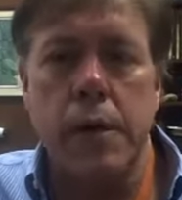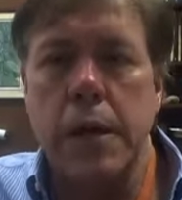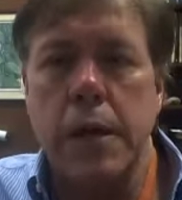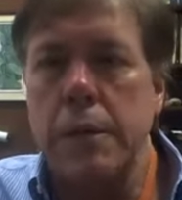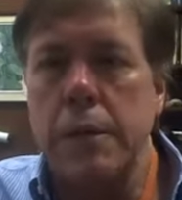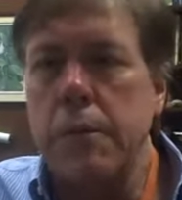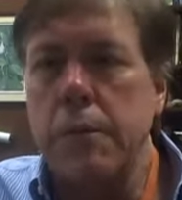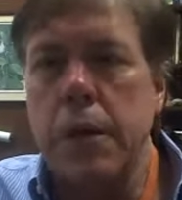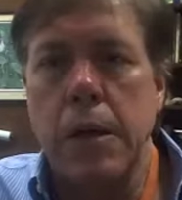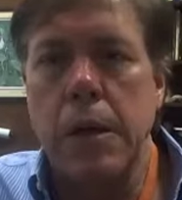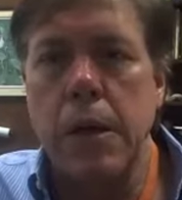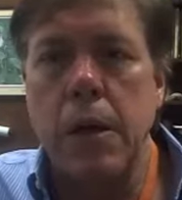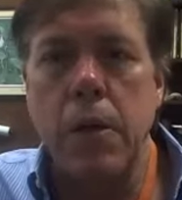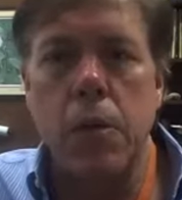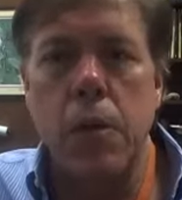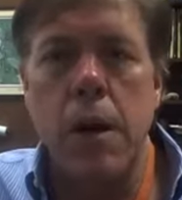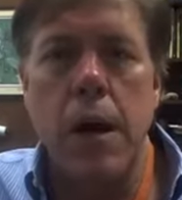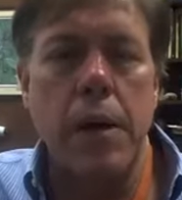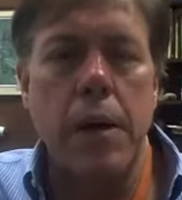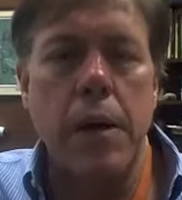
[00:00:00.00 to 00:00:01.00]

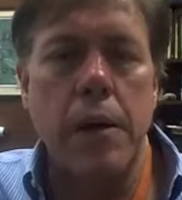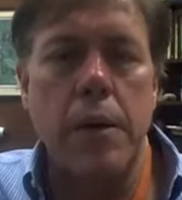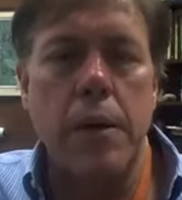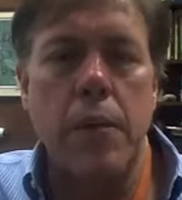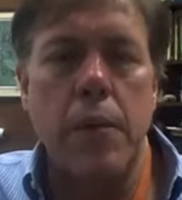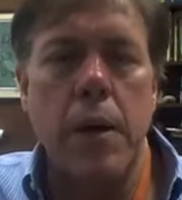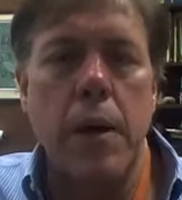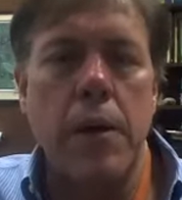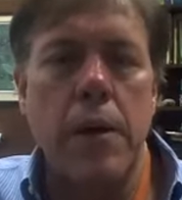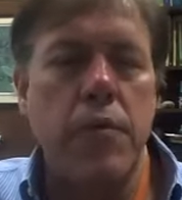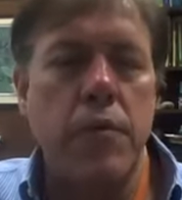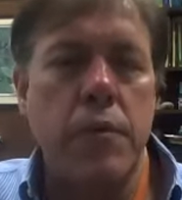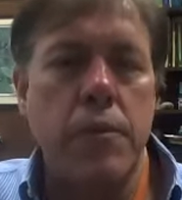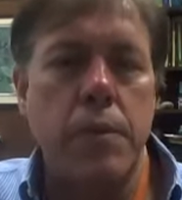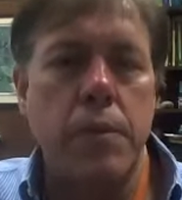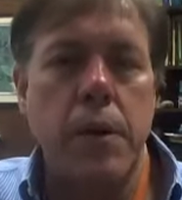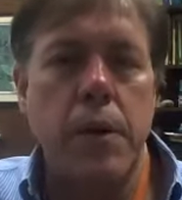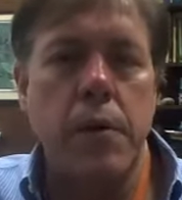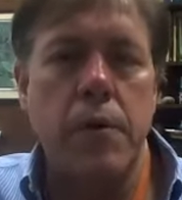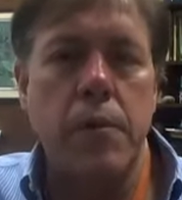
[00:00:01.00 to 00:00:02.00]
Why should
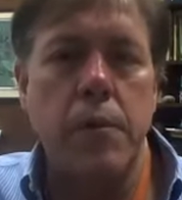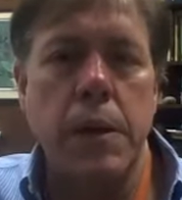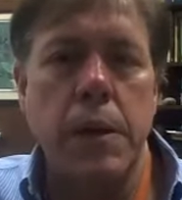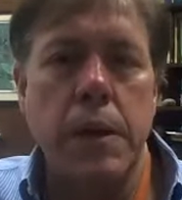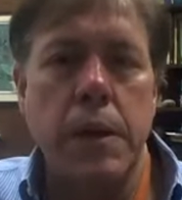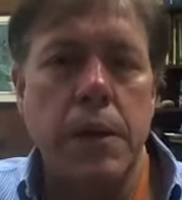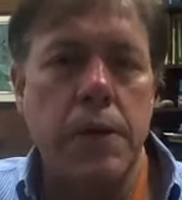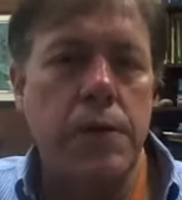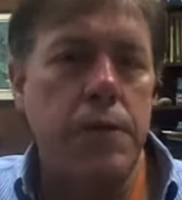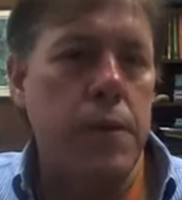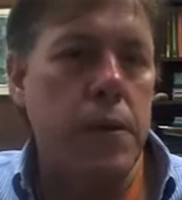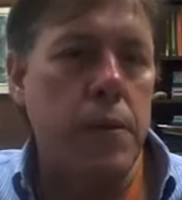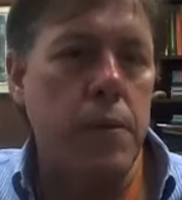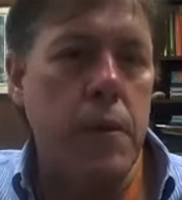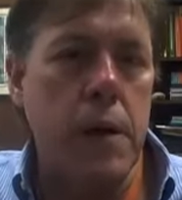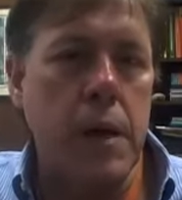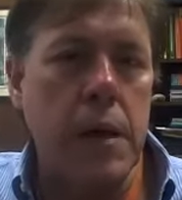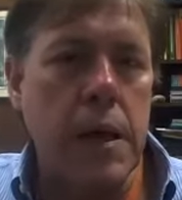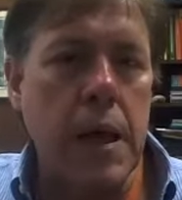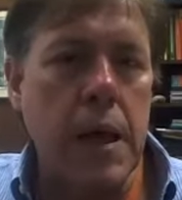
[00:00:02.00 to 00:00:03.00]
birds be different?
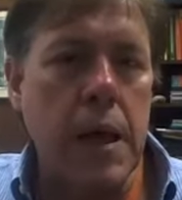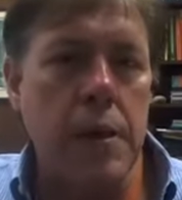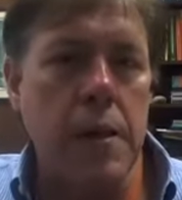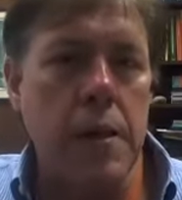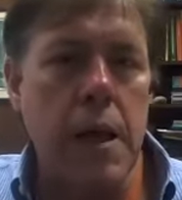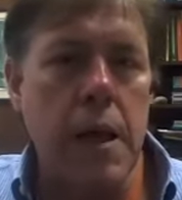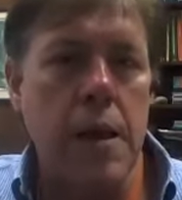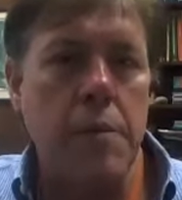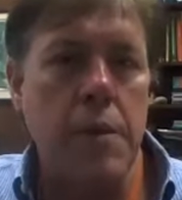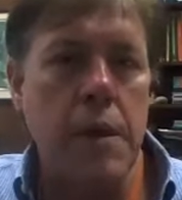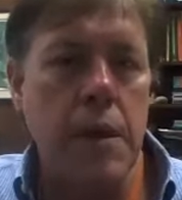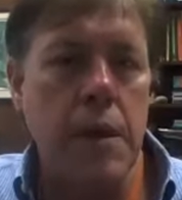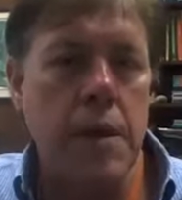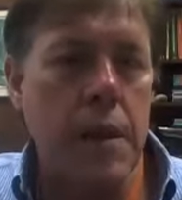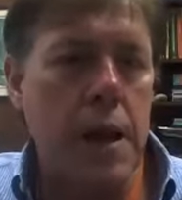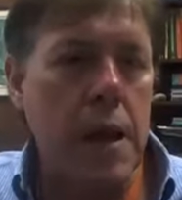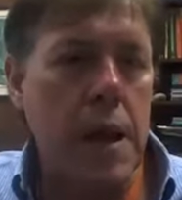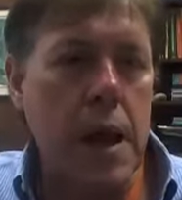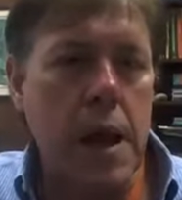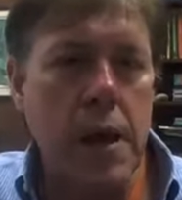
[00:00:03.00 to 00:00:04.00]
Why can't they be?
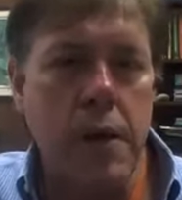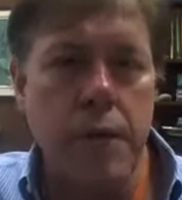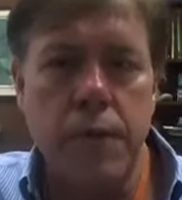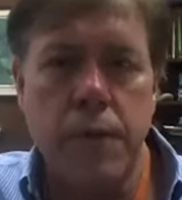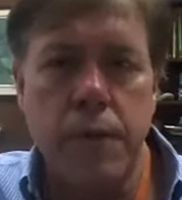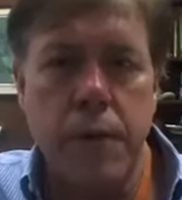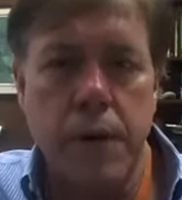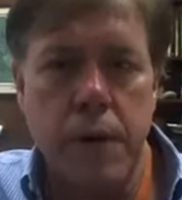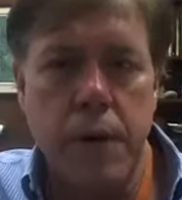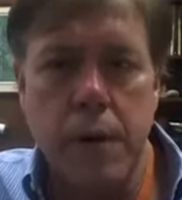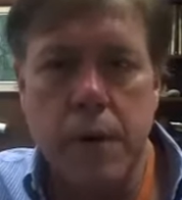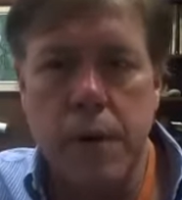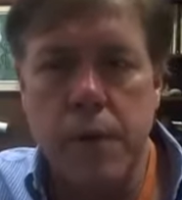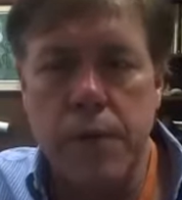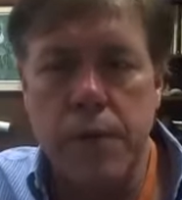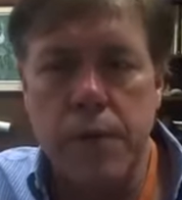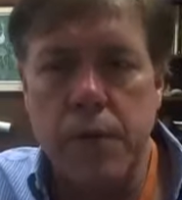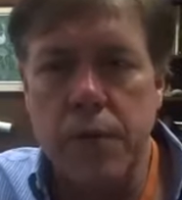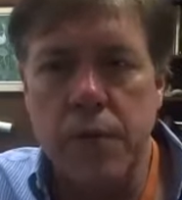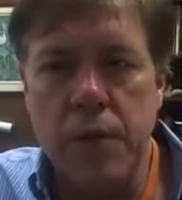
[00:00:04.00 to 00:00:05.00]
They have the
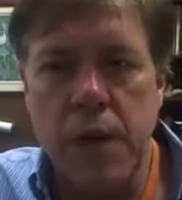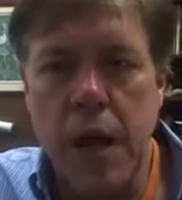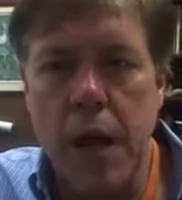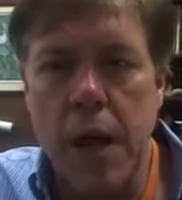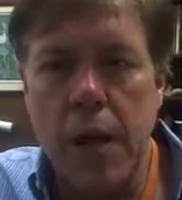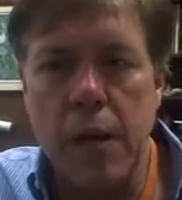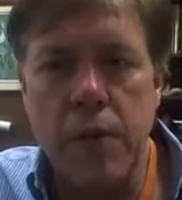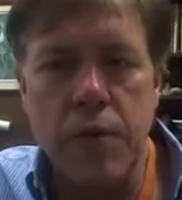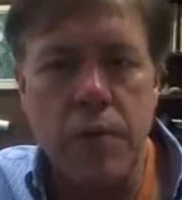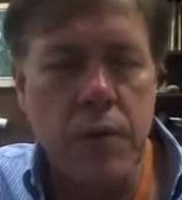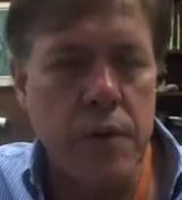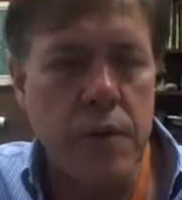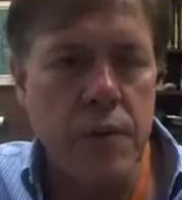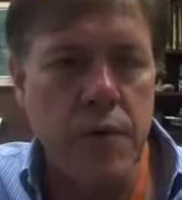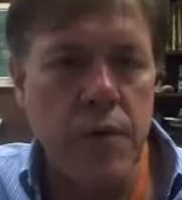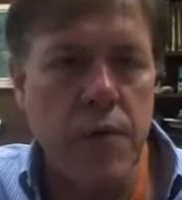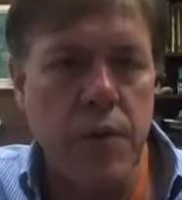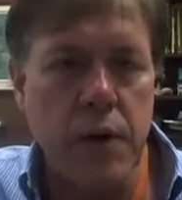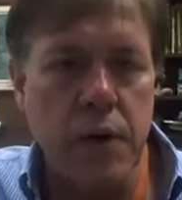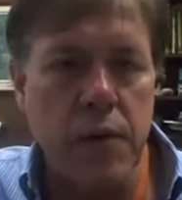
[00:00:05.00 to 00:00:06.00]
physiology
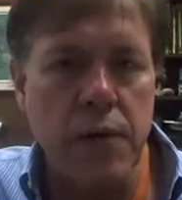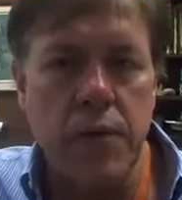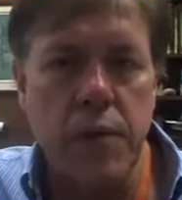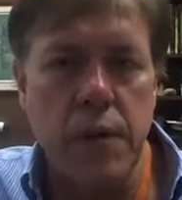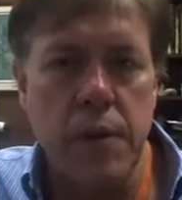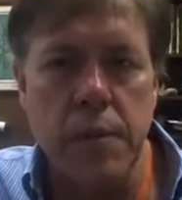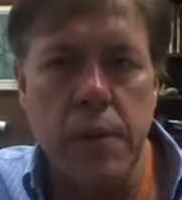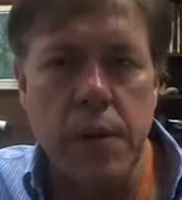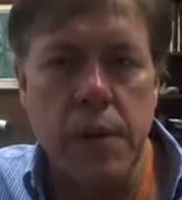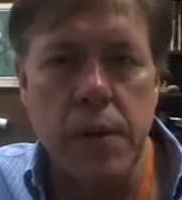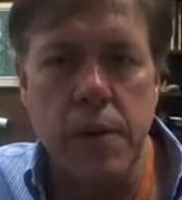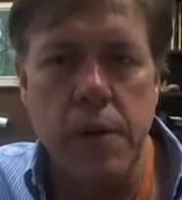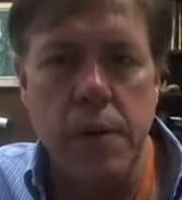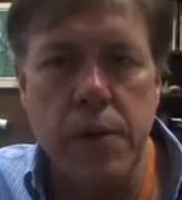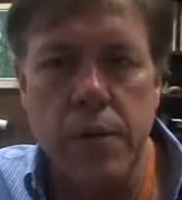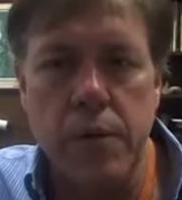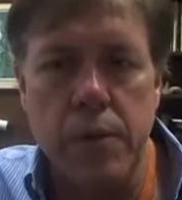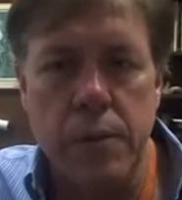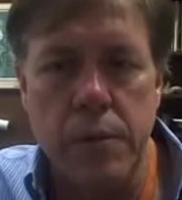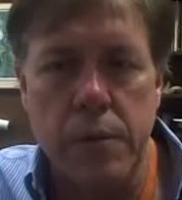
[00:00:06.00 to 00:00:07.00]
that's very similar
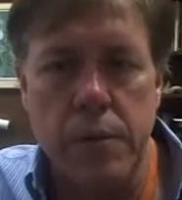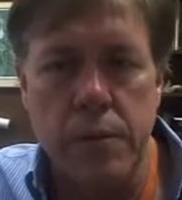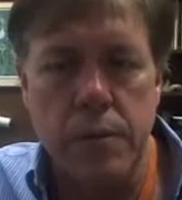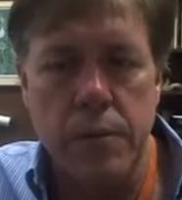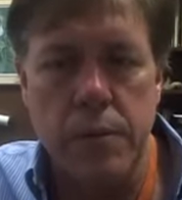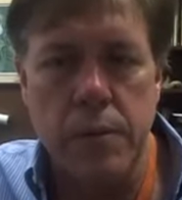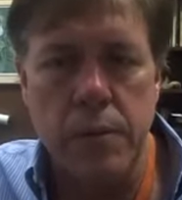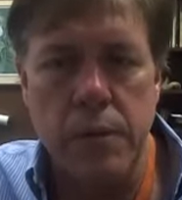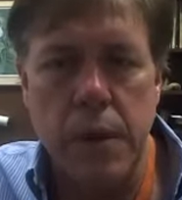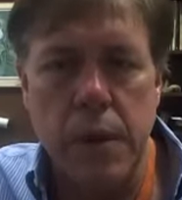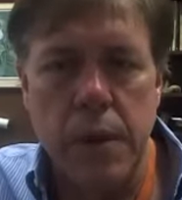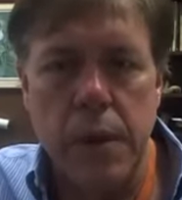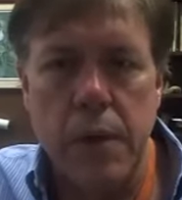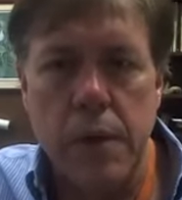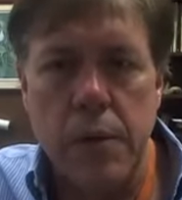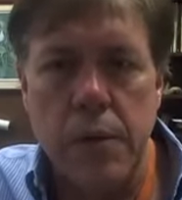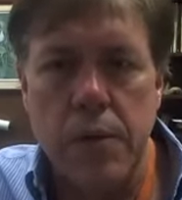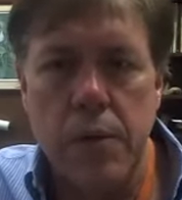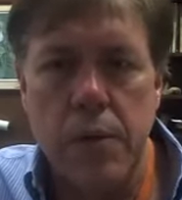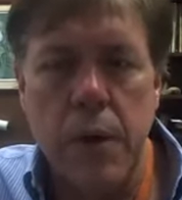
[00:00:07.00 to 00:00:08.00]
to
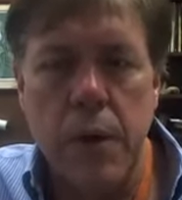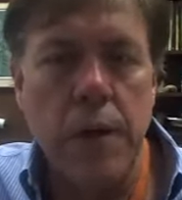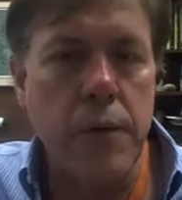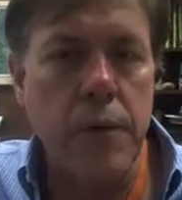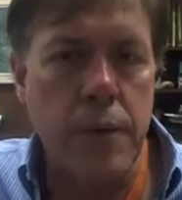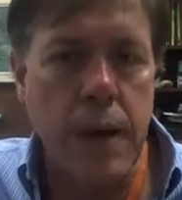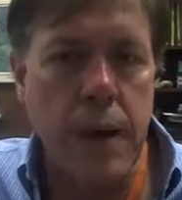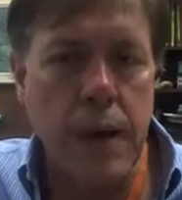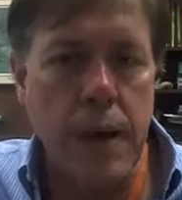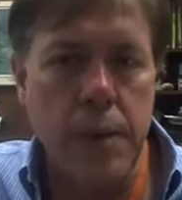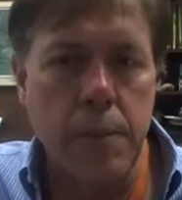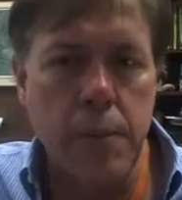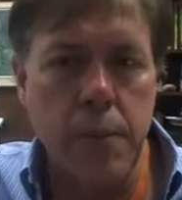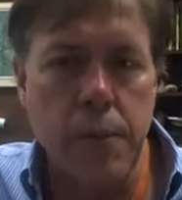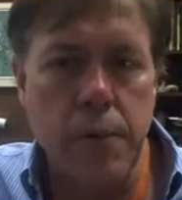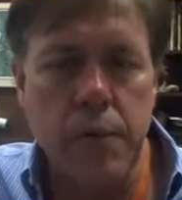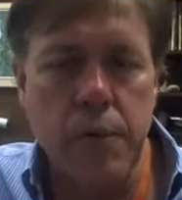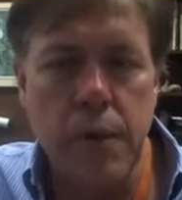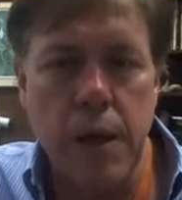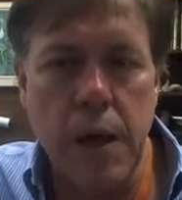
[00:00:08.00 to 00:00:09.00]
other
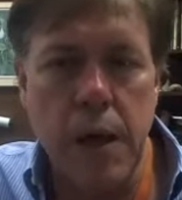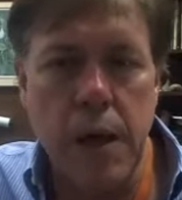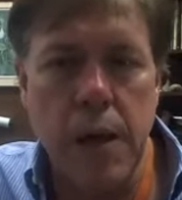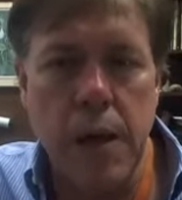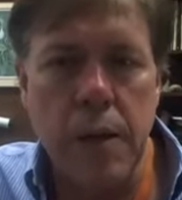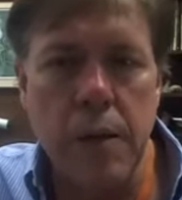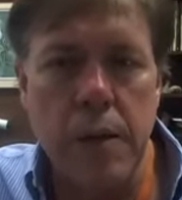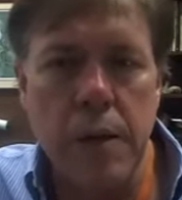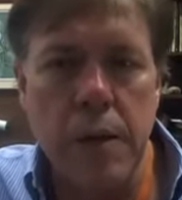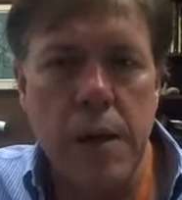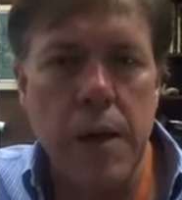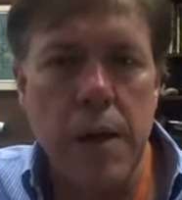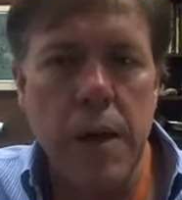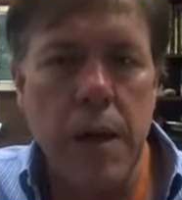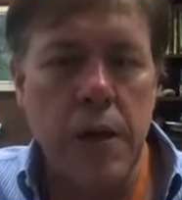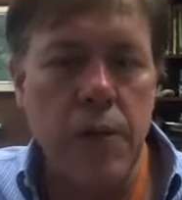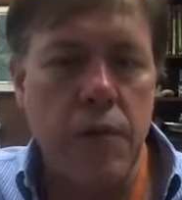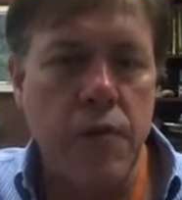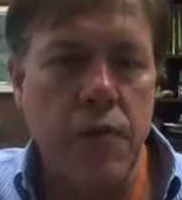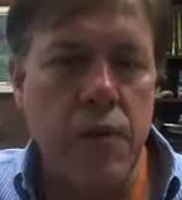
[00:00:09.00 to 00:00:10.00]
animals, and
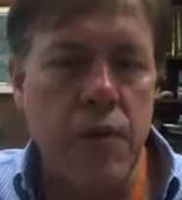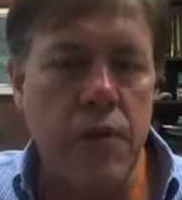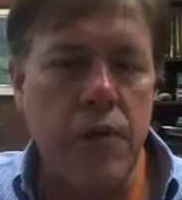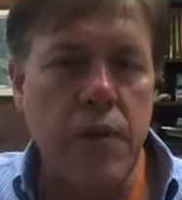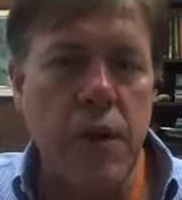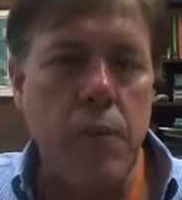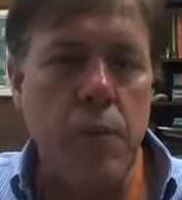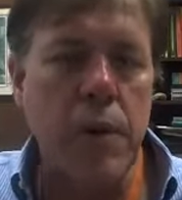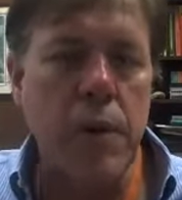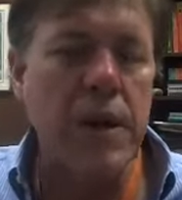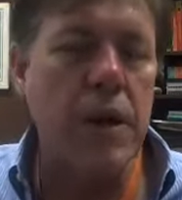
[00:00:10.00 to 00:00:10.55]
it's just that we